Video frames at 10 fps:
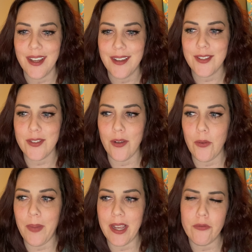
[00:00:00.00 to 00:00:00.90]
So
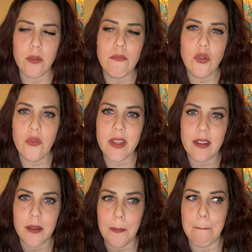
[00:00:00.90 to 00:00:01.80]
by removing
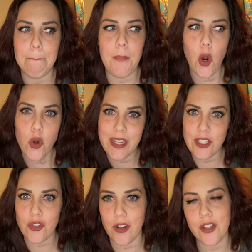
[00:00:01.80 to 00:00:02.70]
the bony
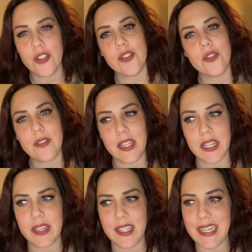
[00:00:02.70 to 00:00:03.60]
structures, I
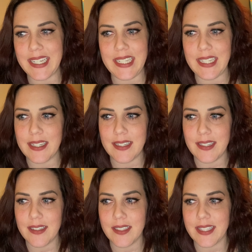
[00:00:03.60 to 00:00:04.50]
think the idea
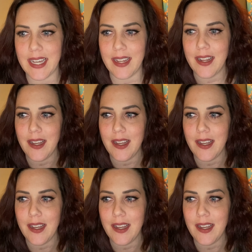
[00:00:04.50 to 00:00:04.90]
is that